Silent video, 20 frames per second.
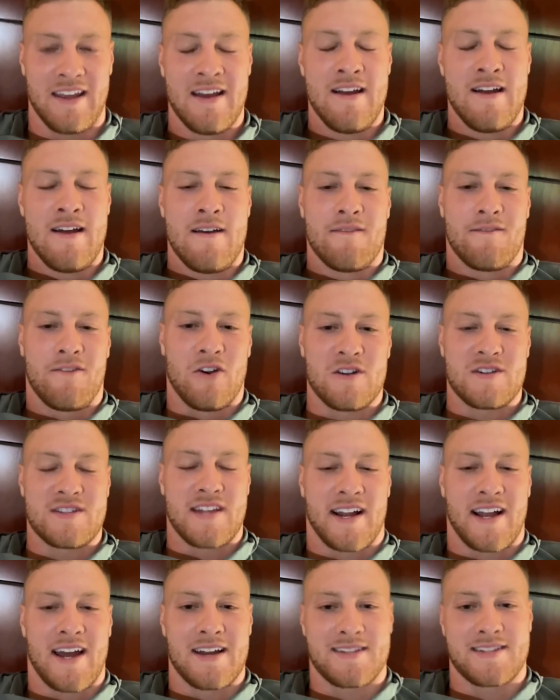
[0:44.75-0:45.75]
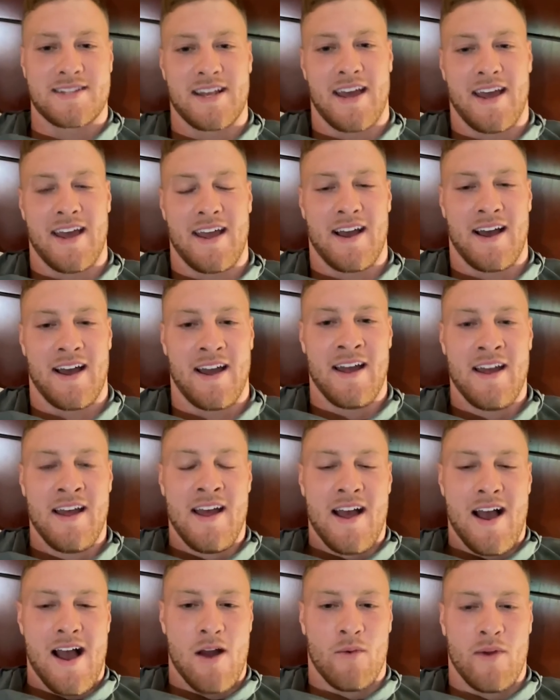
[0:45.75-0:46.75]
First, I got to say,
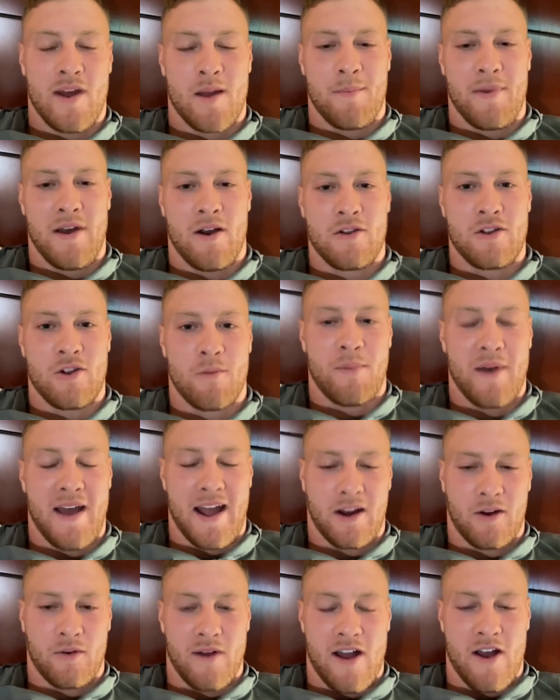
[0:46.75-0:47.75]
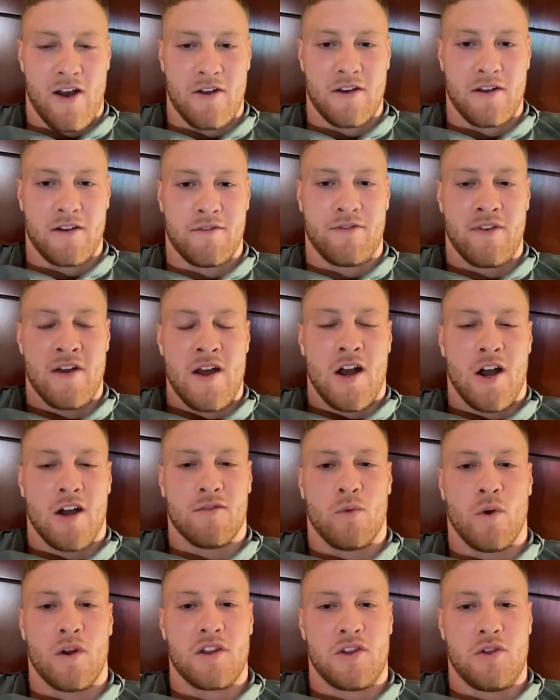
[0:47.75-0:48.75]
I read about your background
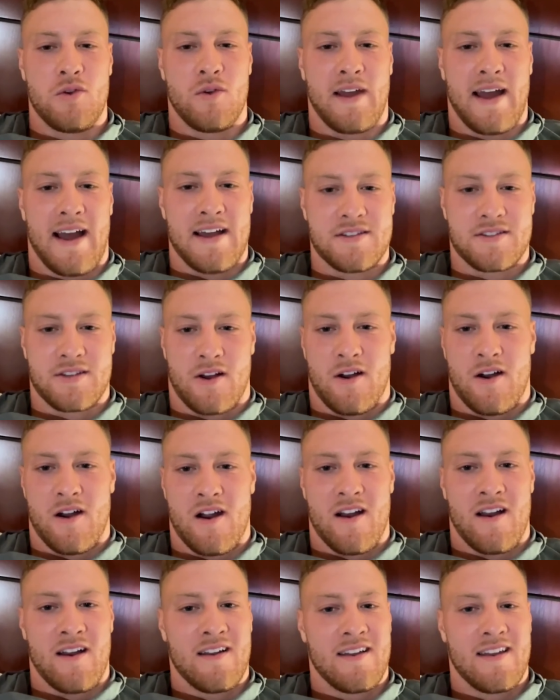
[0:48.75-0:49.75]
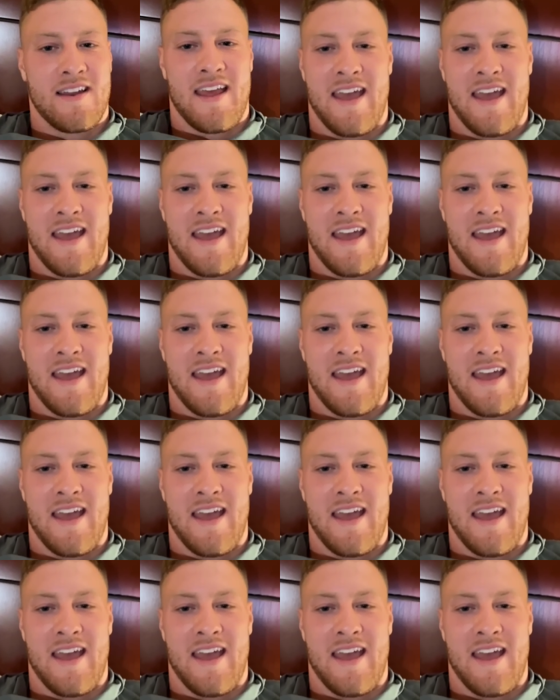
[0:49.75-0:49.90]
of what you guys are